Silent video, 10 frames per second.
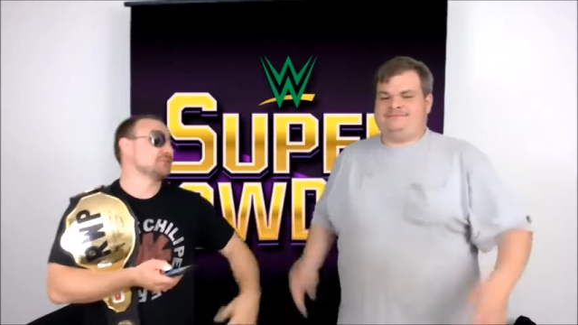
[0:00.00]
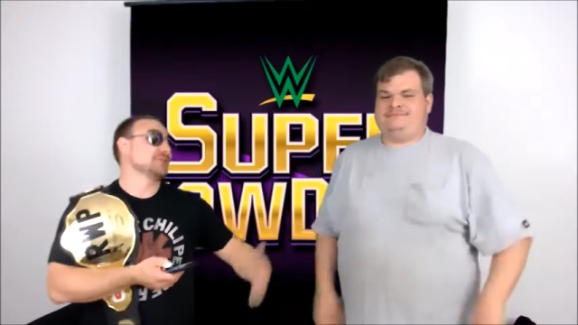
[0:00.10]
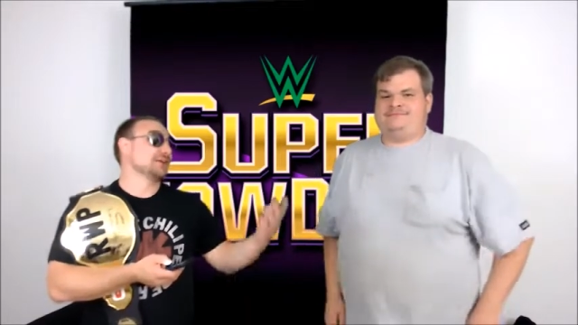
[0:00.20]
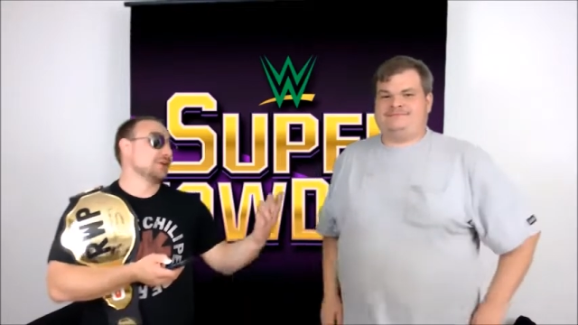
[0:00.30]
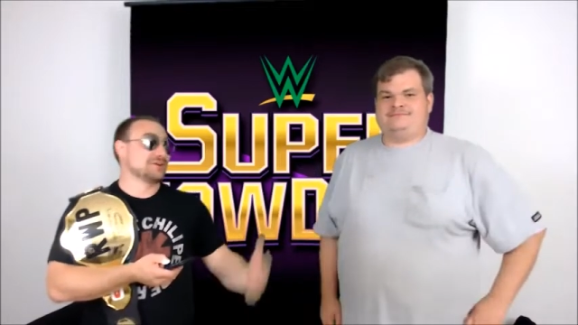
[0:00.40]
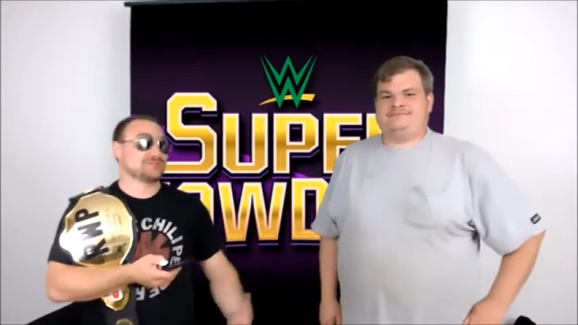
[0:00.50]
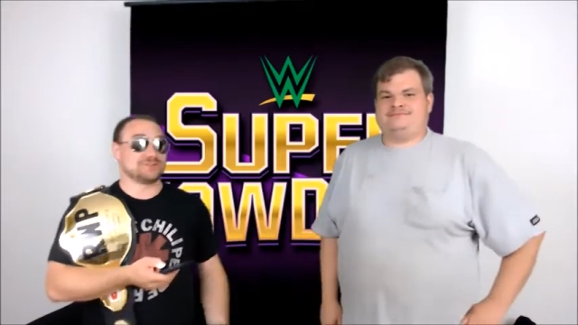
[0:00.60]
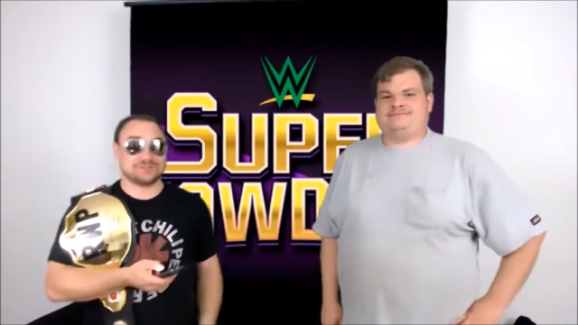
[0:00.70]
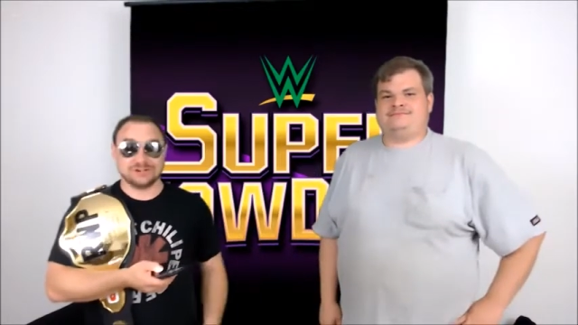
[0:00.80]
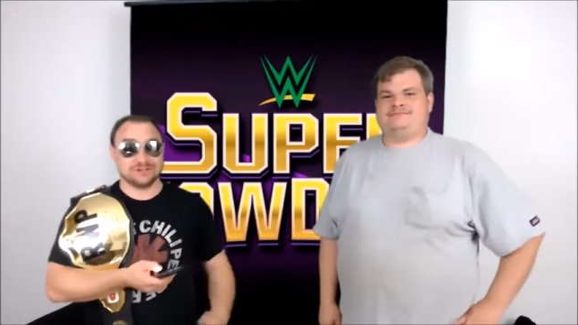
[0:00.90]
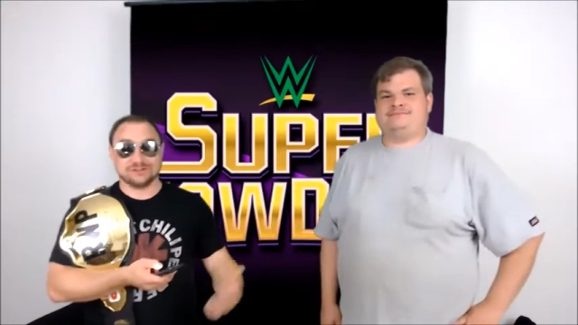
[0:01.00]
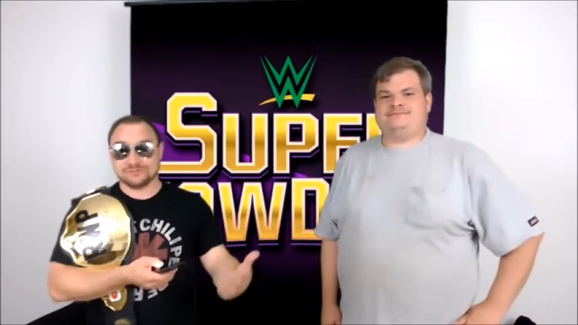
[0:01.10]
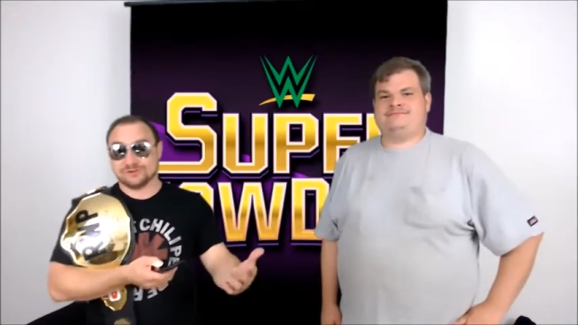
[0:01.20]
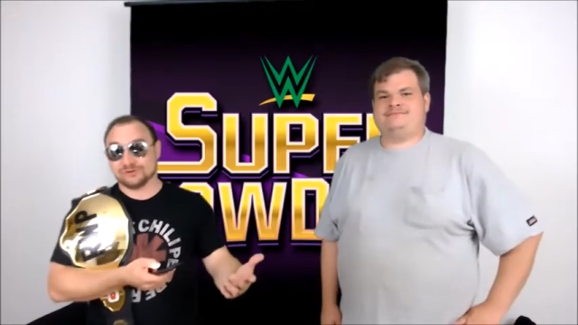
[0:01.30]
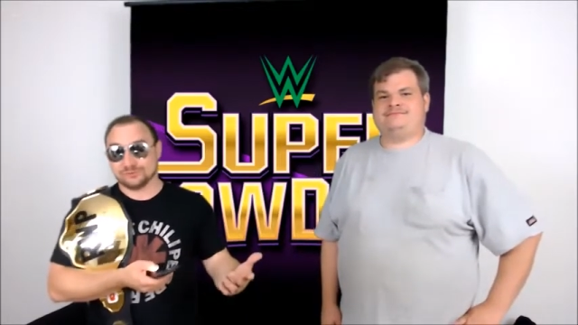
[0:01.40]
Speaker 1: After that loss to Cena at
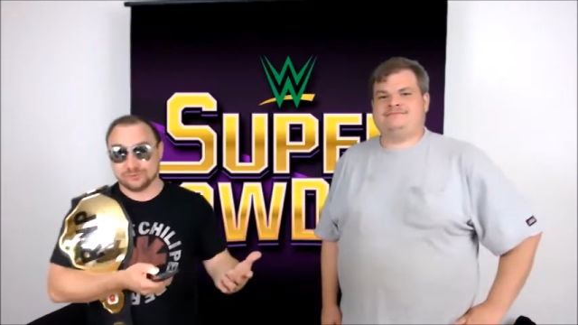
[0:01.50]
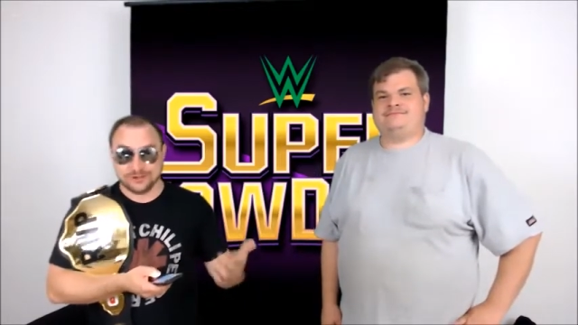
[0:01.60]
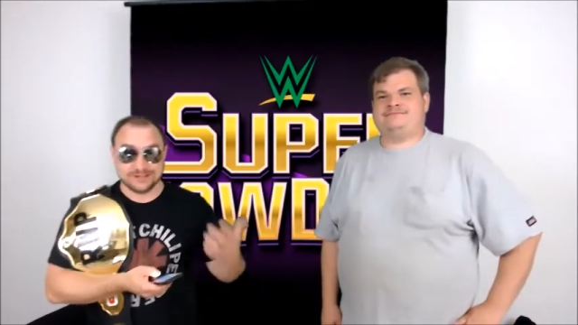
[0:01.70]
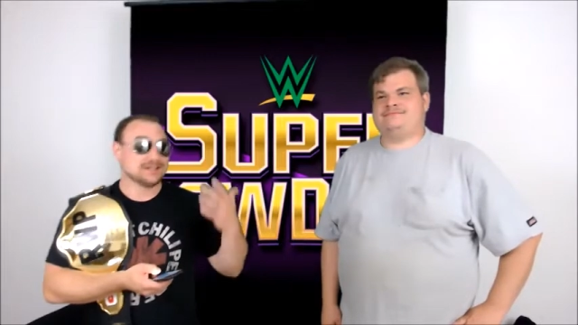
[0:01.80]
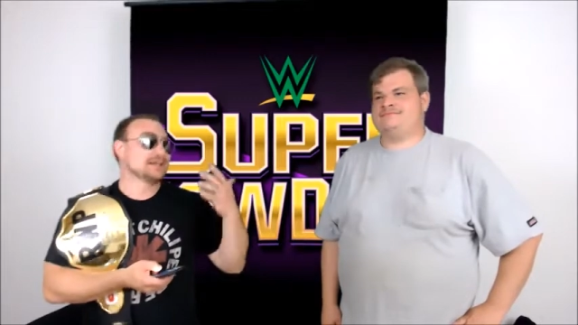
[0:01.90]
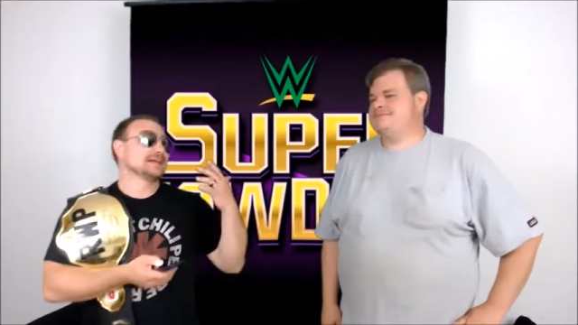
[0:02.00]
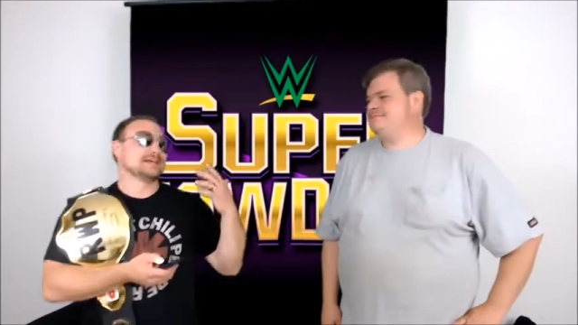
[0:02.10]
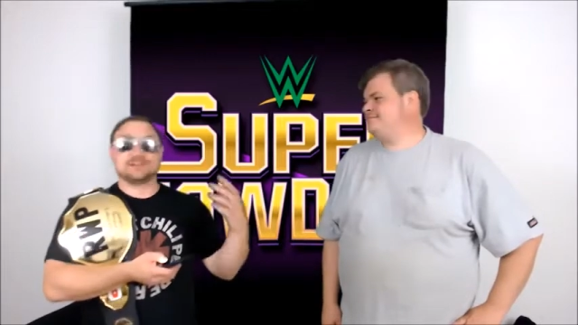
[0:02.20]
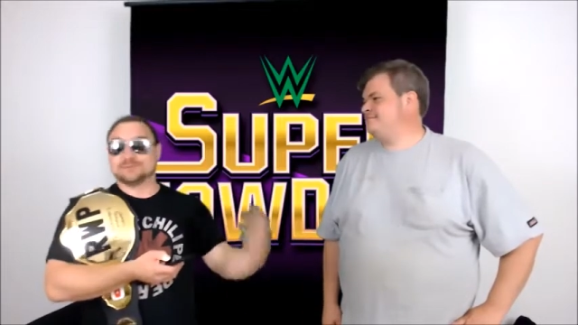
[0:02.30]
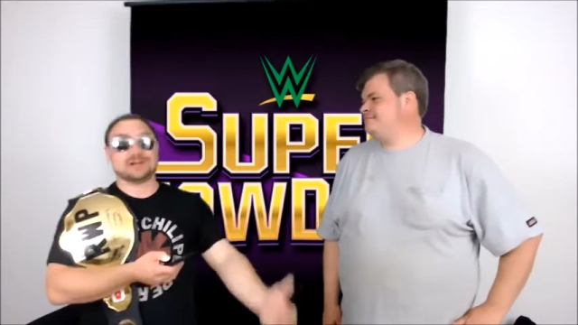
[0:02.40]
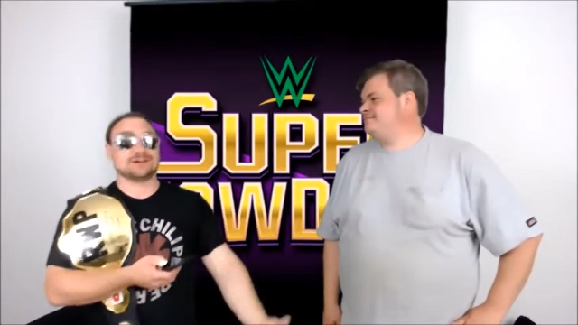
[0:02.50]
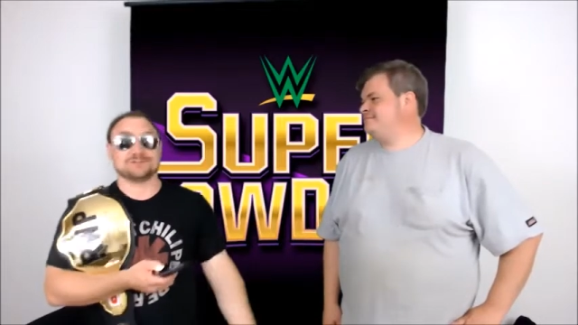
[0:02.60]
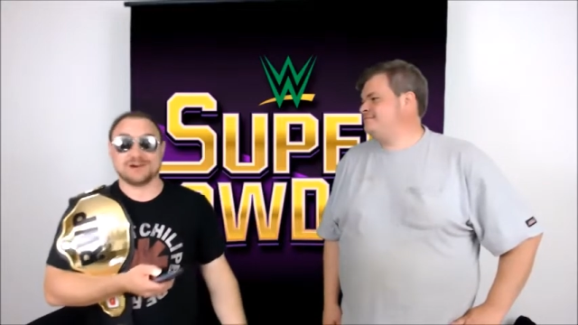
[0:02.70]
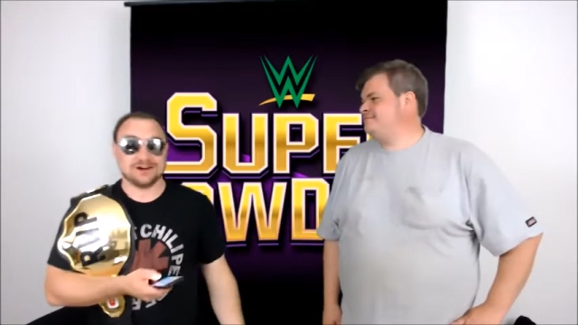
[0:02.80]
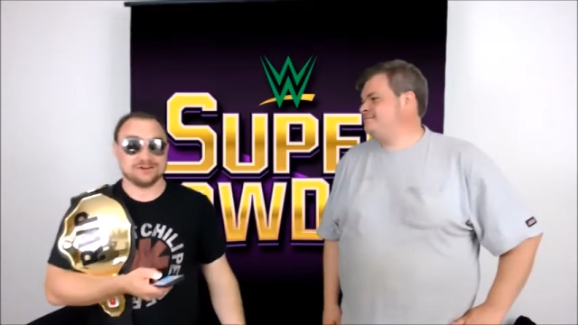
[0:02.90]
the first one, he's been
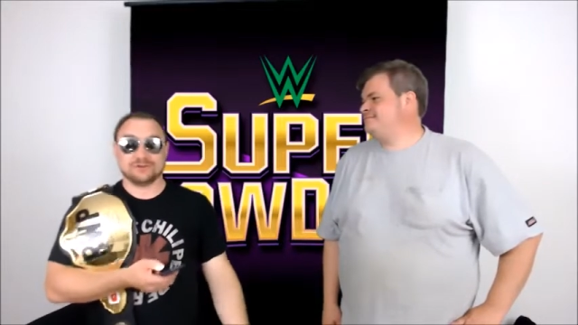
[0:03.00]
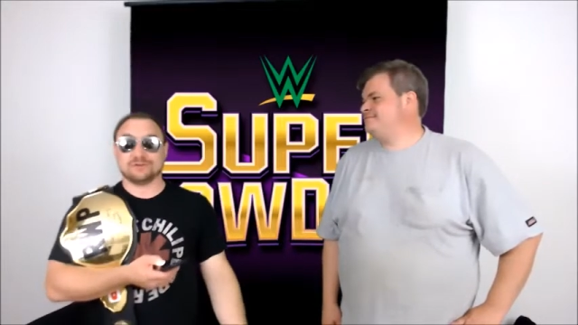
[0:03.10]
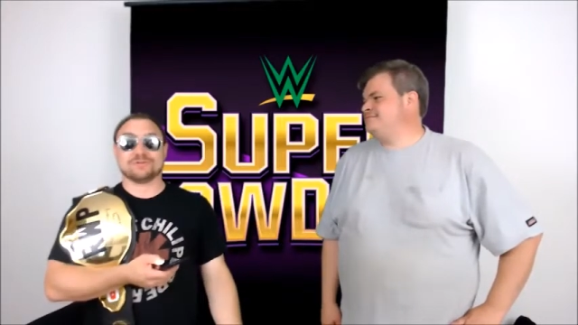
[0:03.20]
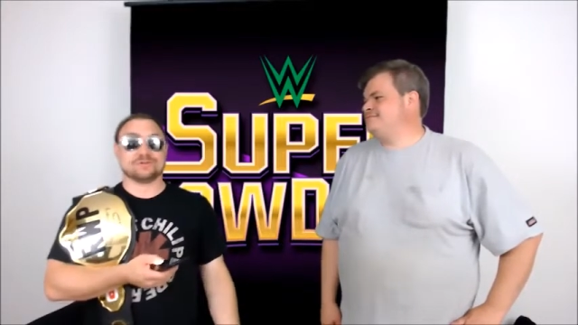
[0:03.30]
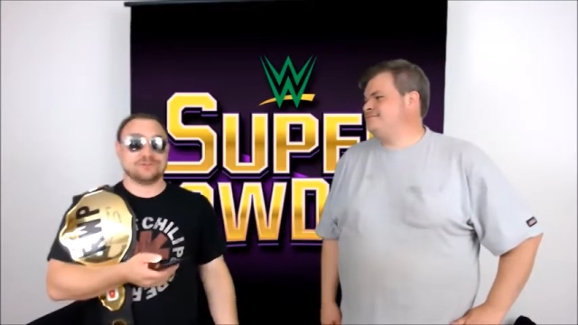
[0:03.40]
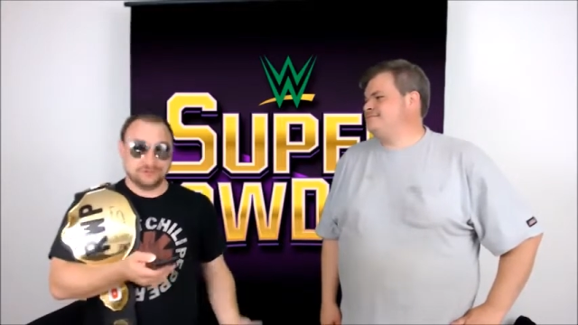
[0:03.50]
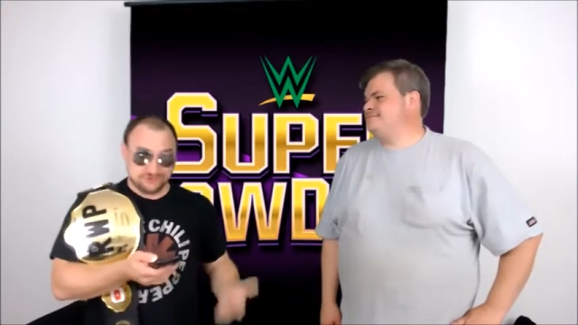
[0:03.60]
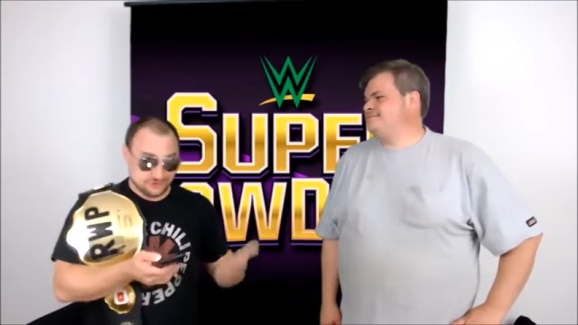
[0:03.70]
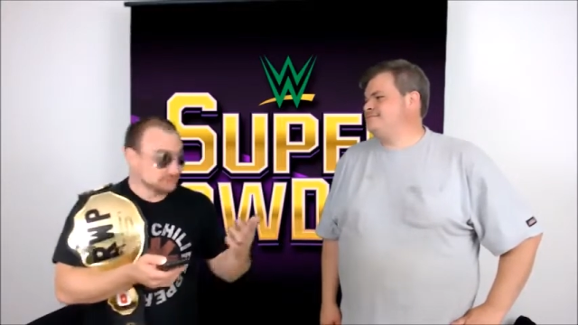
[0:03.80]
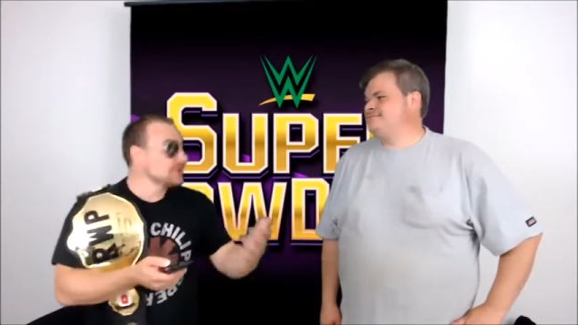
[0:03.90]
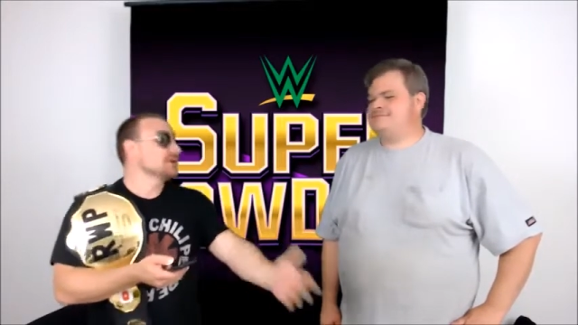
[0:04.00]
on fire at these overseas shows.